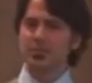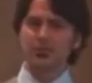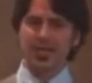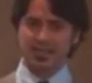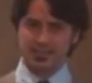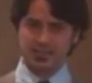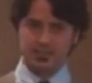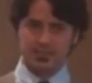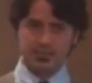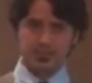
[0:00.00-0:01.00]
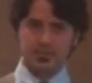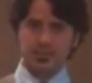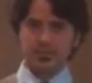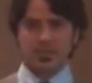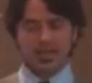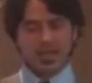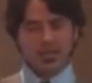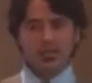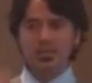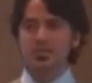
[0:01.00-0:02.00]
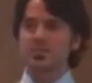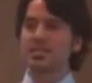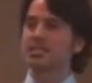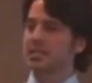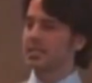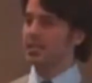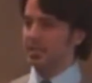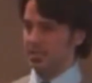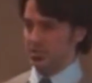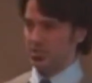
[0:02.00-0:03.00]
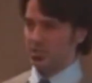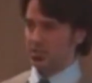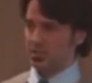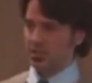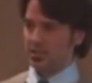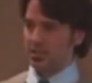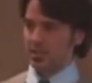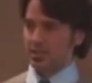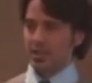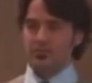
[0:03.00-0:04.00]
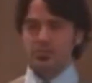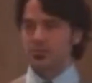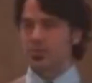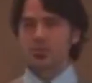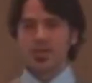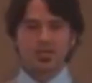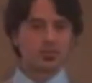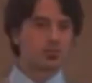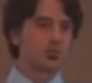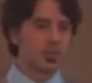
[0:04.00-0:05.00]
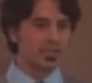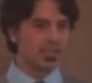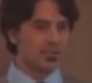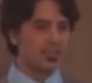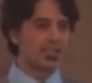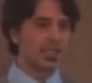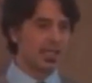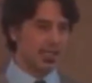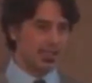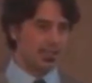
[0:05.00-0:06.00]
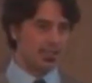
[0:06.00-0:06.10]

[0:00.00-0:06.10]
earwax. My hair itched. My skin itched. I was going to the bathroom 20 times a day.